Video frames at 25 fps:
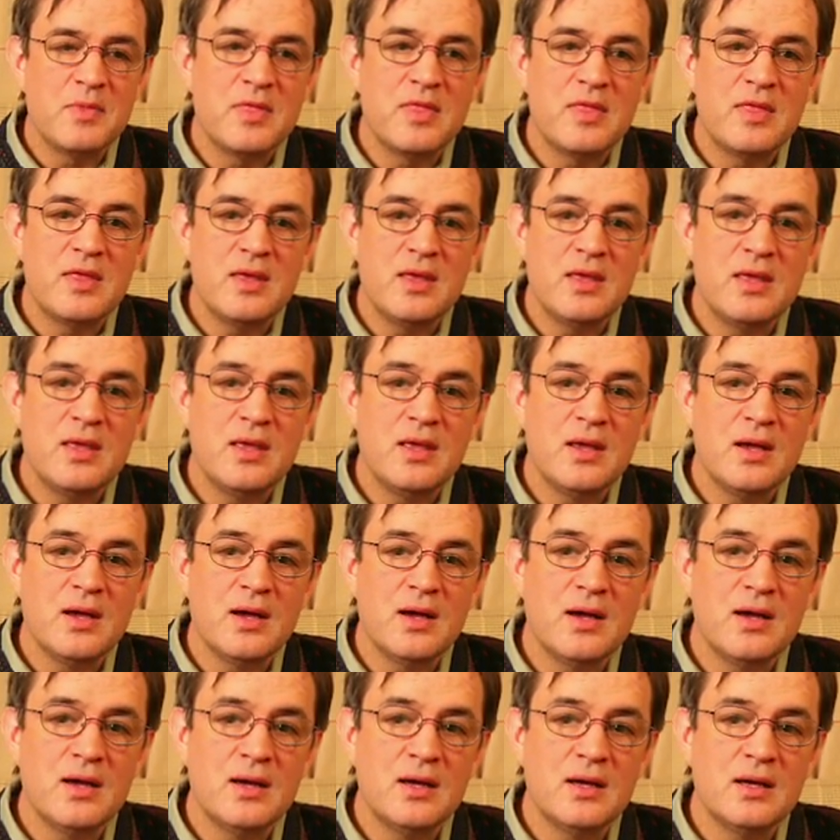
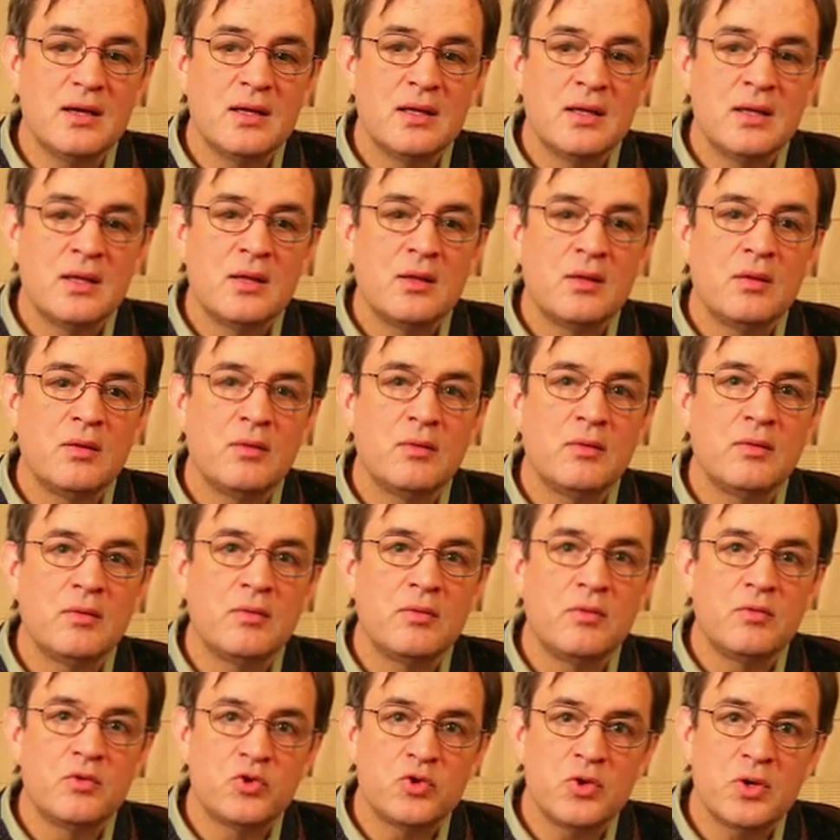The
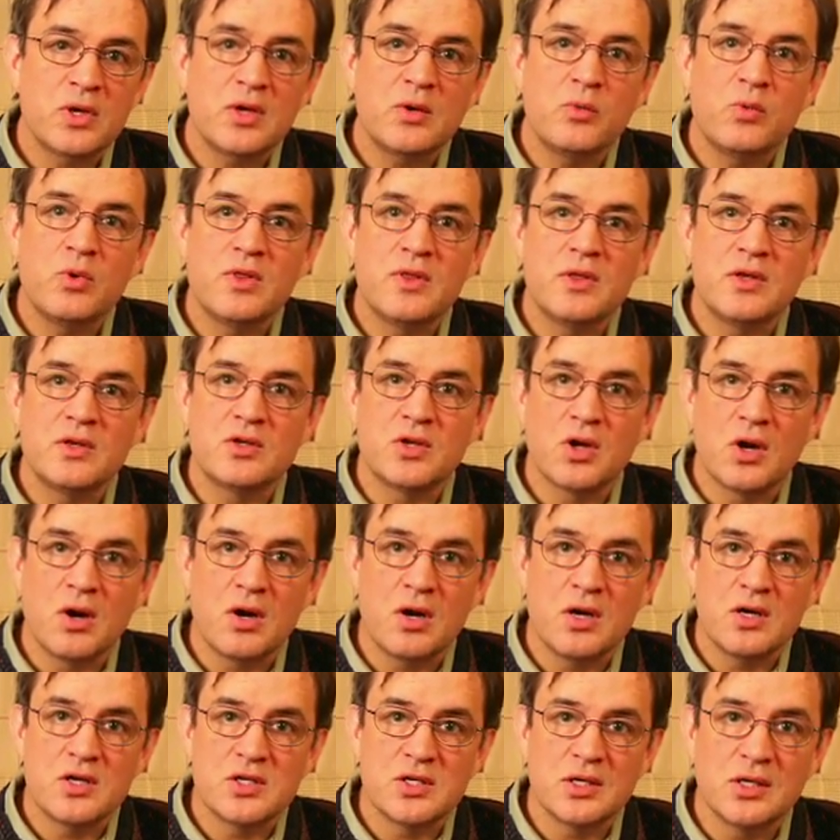trick with
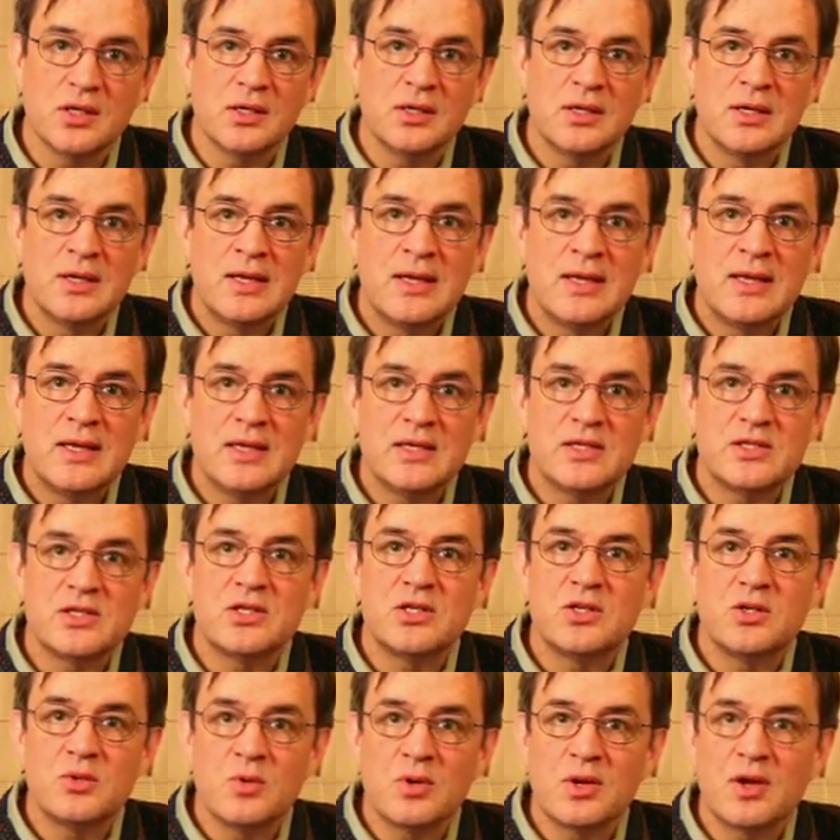Intarsia is
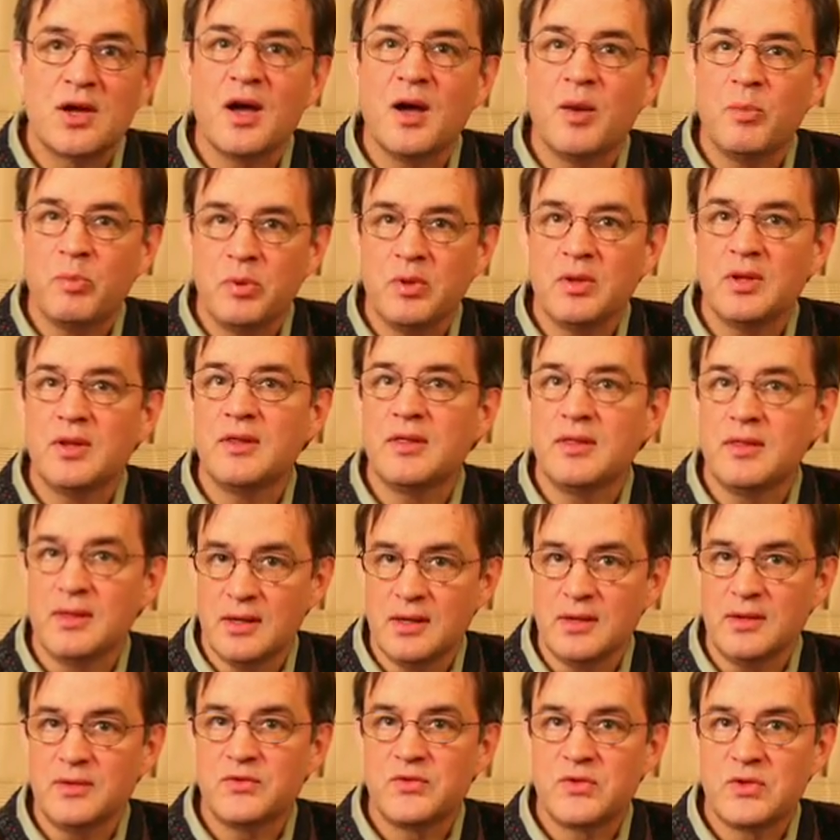to do a couple of
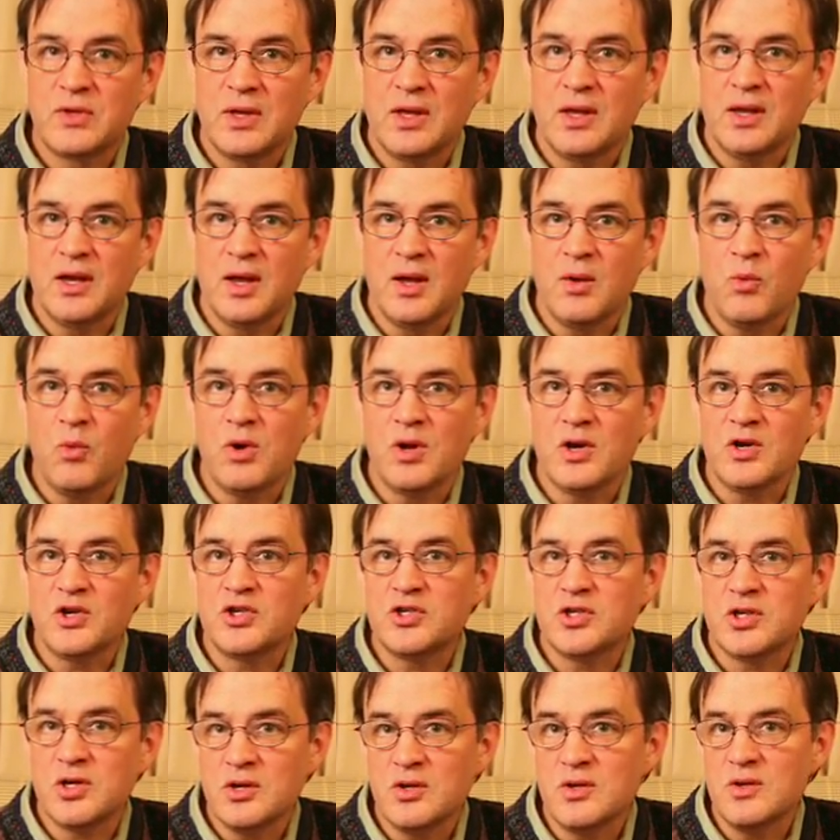things, and I want to
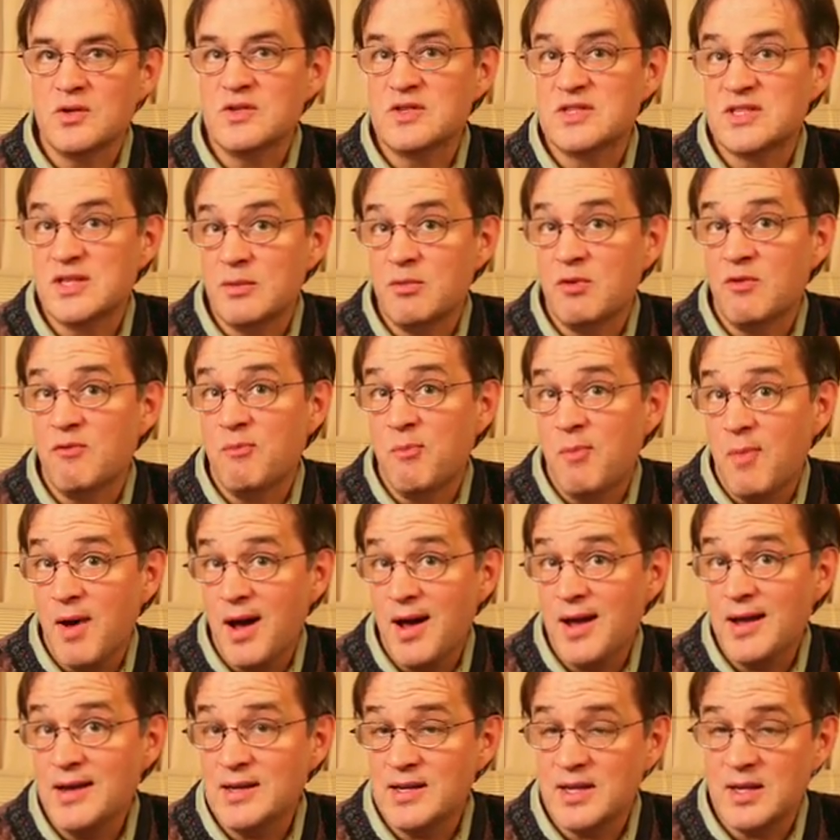show you some of
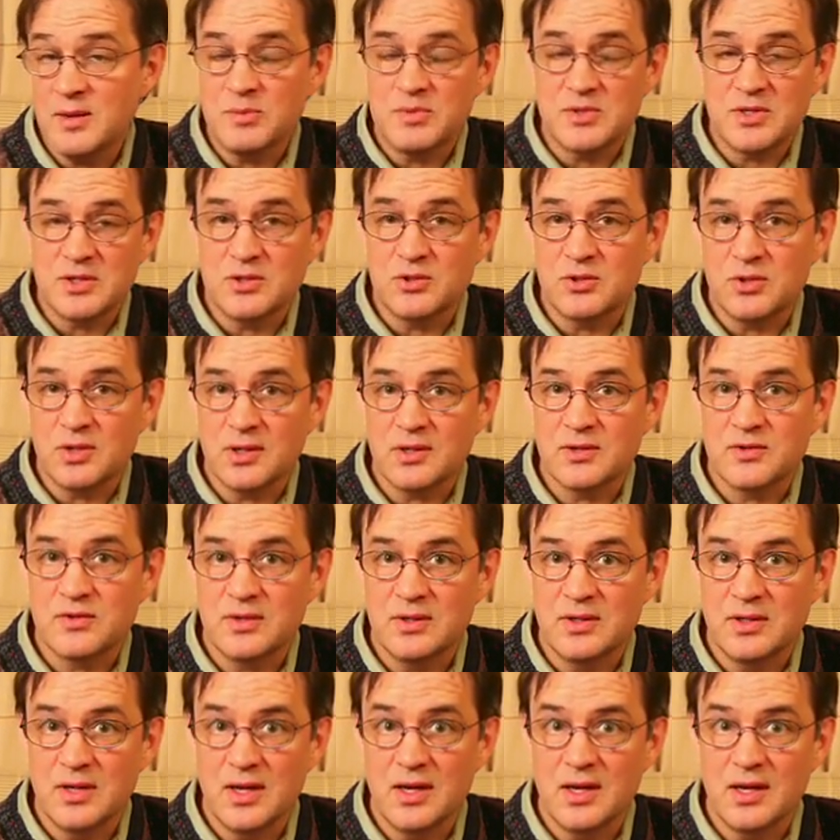my tips and tricks
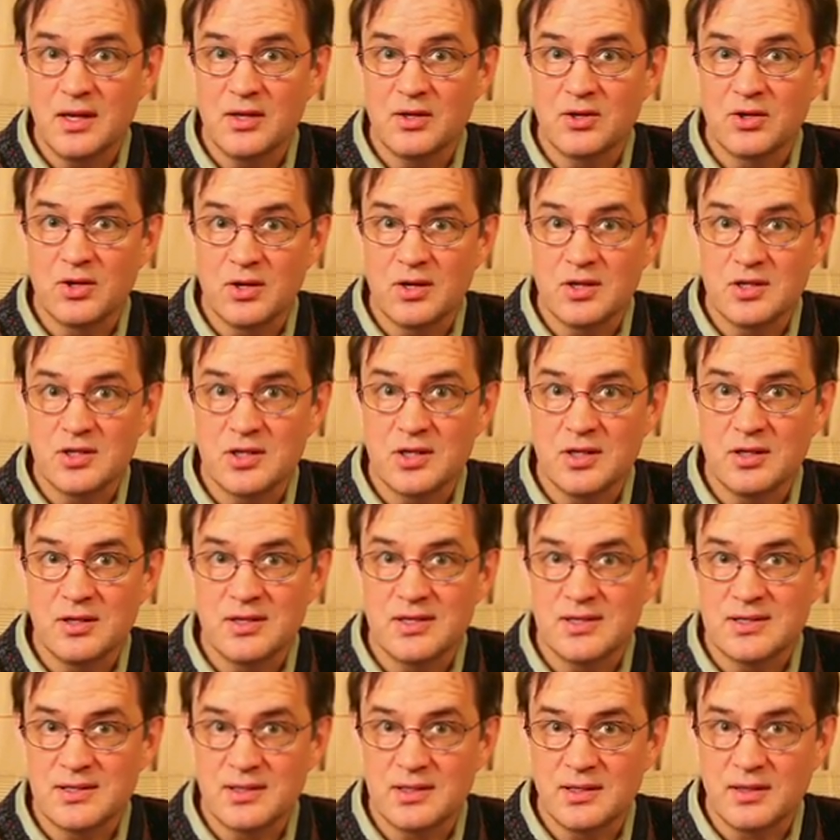in knitting Intarsia in
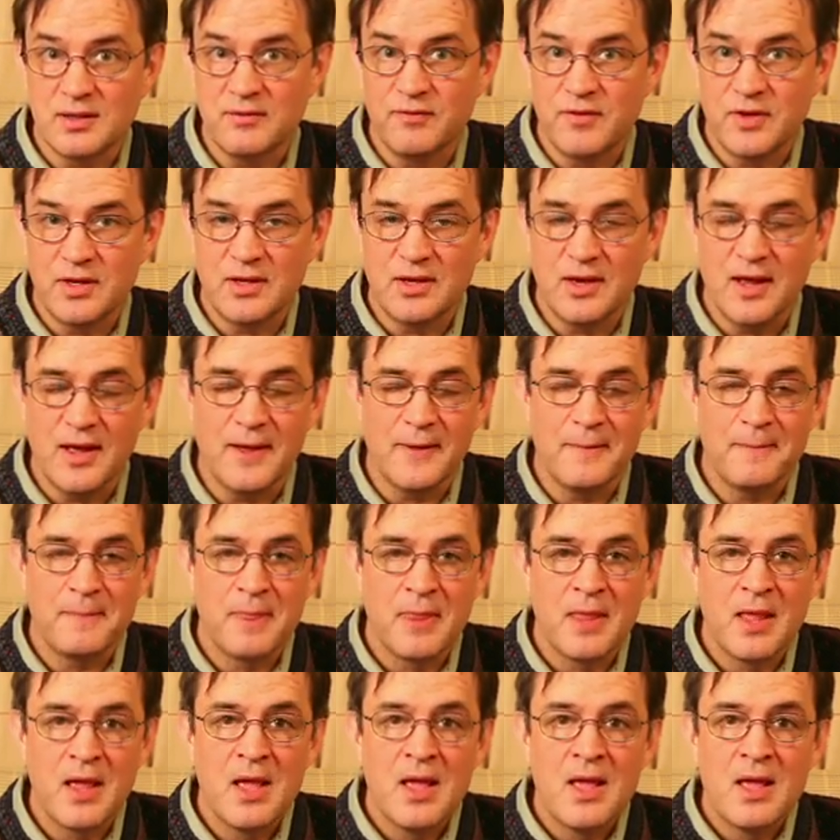this little vignette.
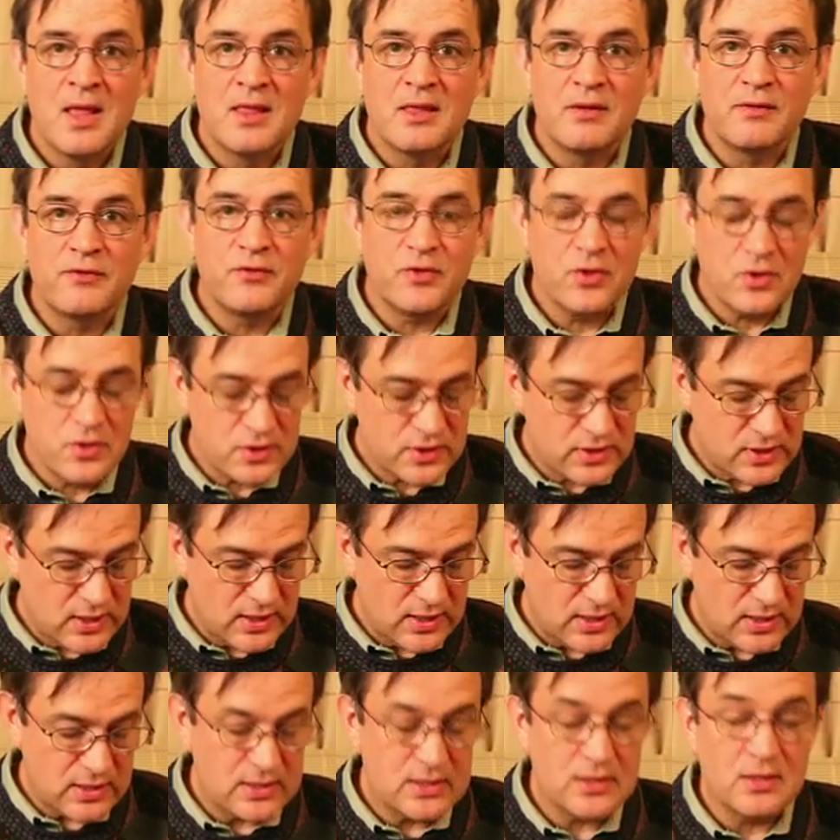The first
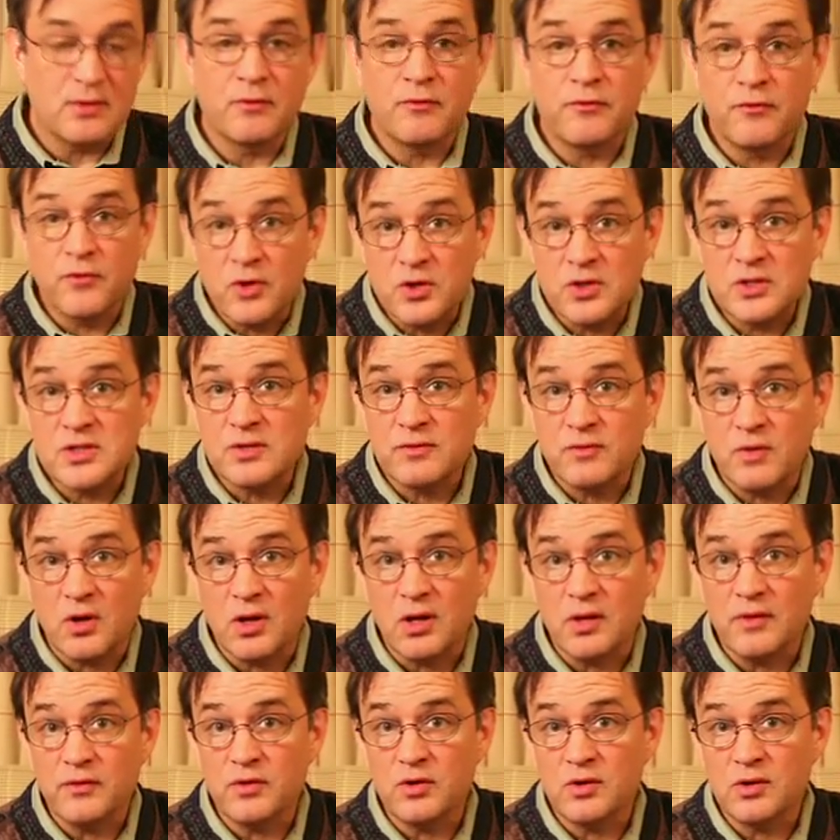is to, first of
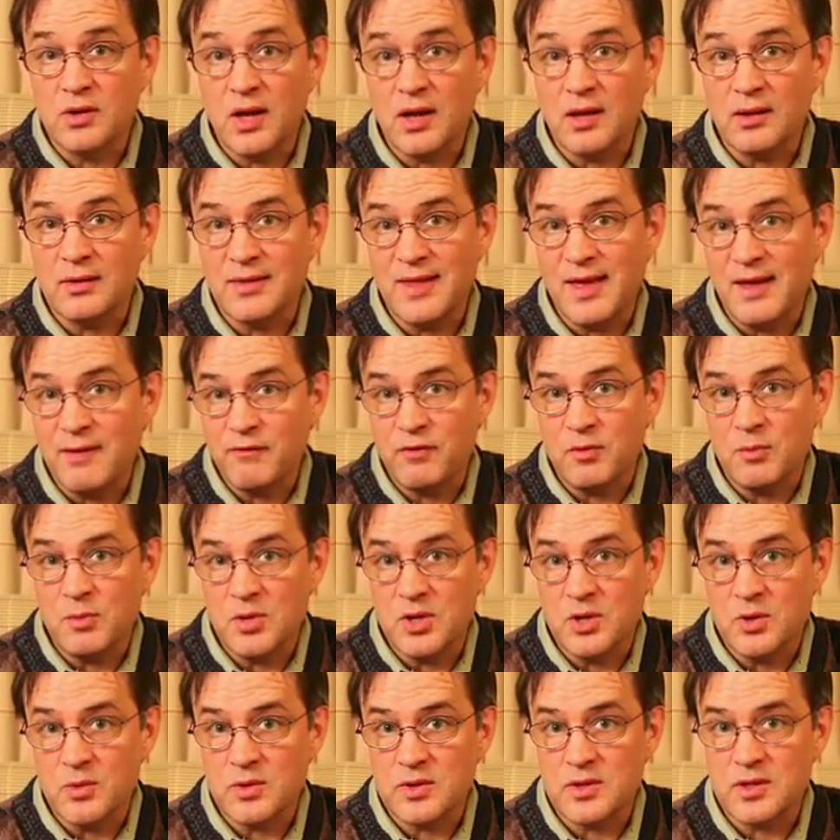all, if you're not that
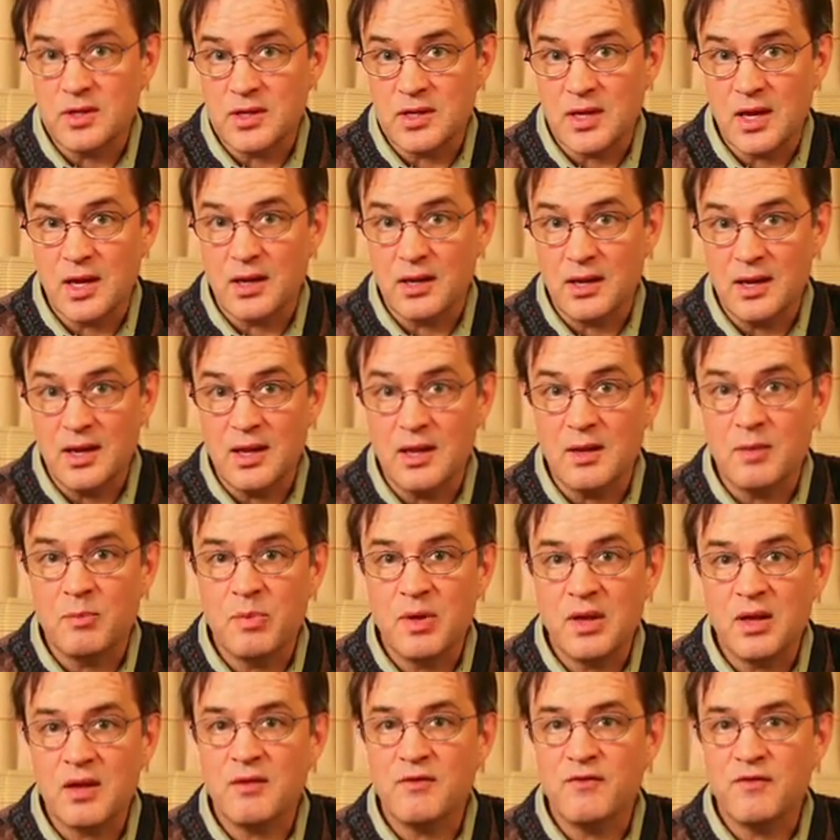familiar with the technique, pick a